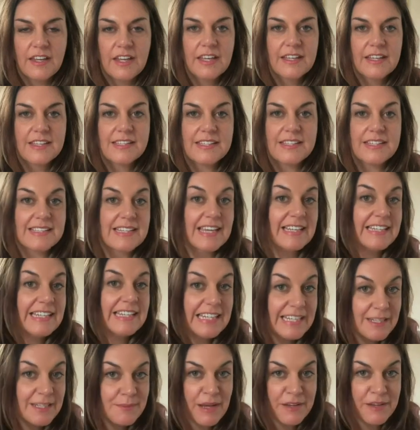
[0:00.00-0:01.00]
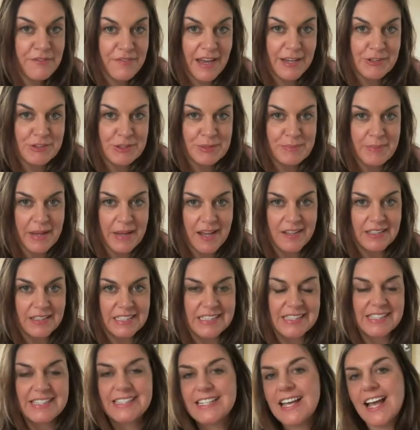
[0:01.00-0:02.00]
Since I need my fashion
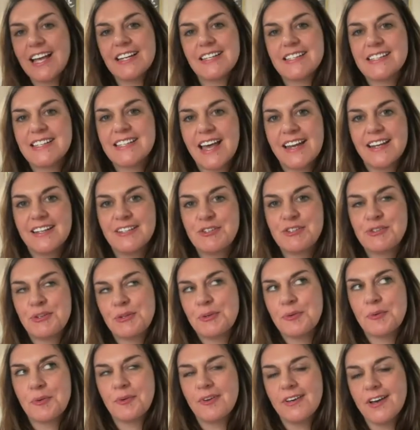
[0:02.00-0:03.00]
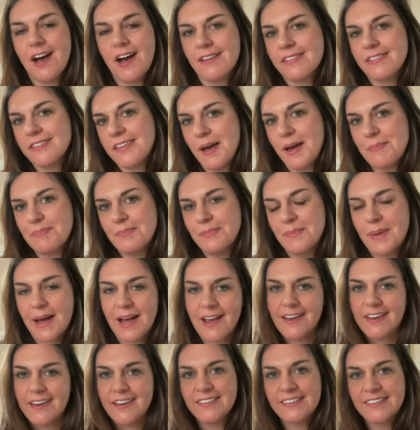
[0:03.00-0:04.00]
balance, I decided to goth up
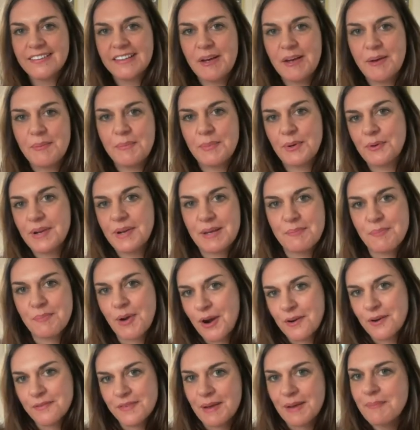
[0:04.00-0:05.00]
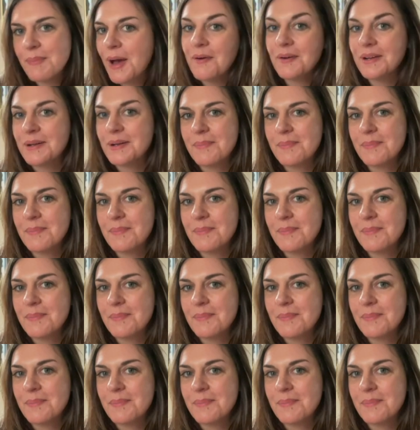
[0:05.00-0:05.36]
my Marie Parfait Poet a